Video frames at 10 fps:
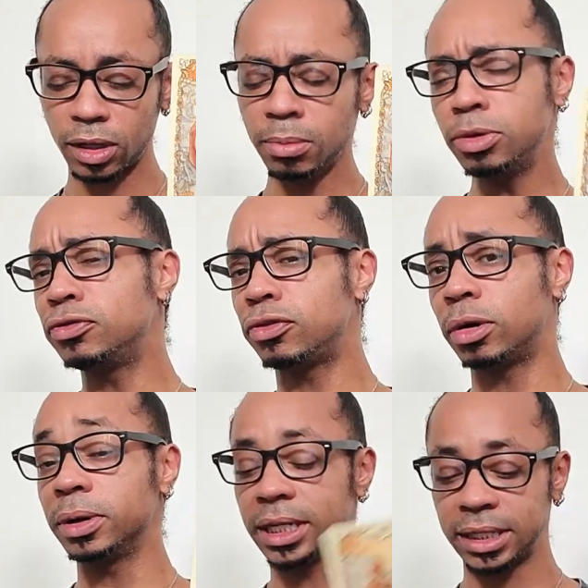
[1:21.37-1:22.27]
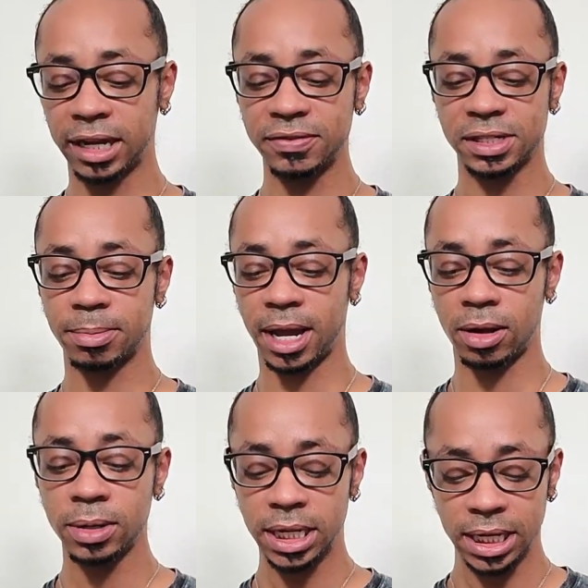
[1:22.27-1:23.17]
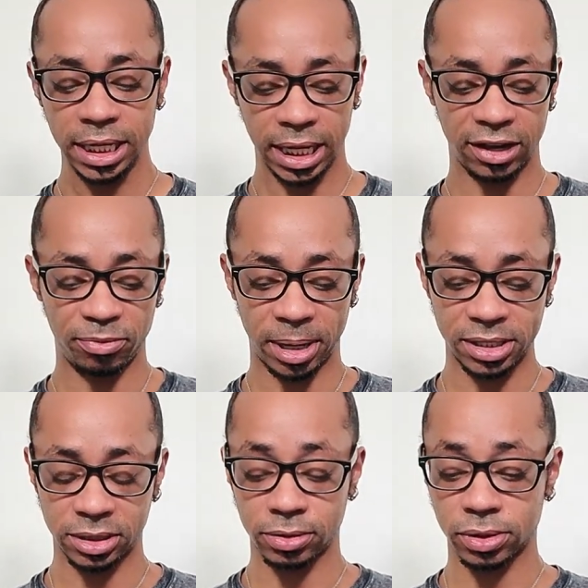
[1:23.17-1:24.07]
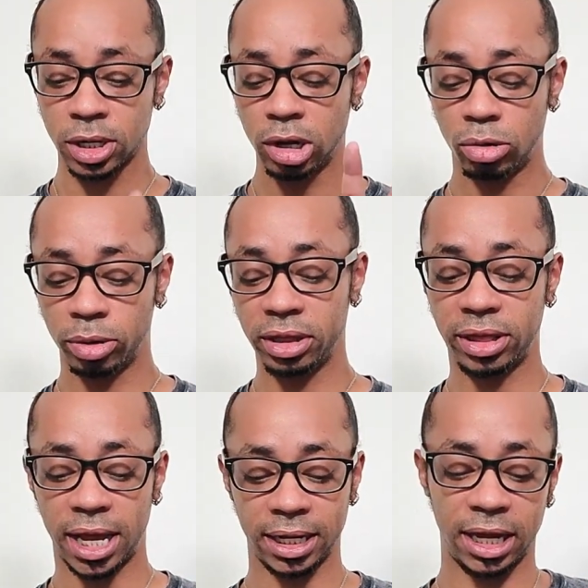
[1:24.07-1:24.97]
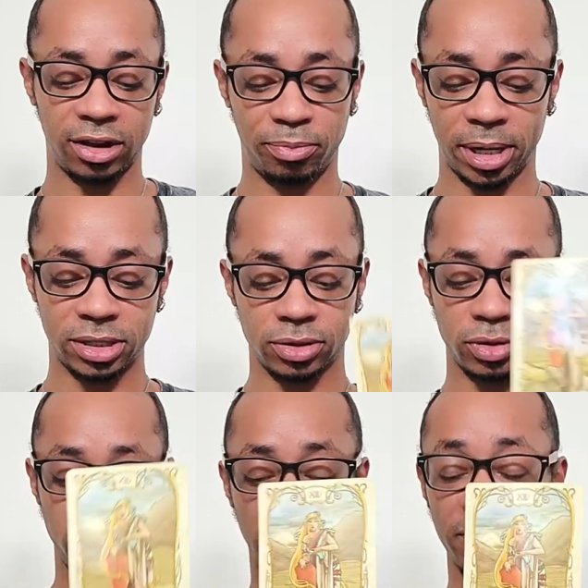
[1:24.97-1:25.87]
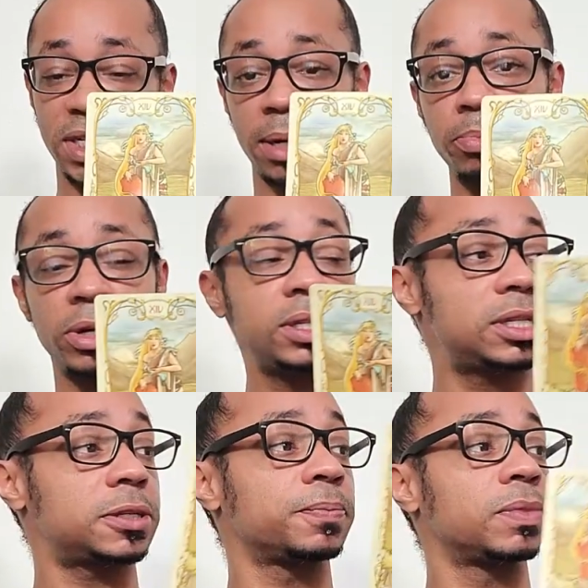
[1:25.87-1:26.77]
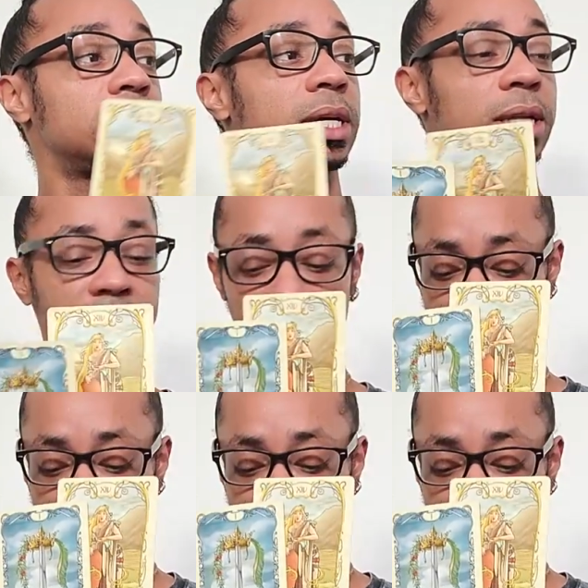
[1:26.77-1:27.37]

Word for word: move forward in life somehow. King of Pentacles. With that King of Pentacles, you have Temperance, the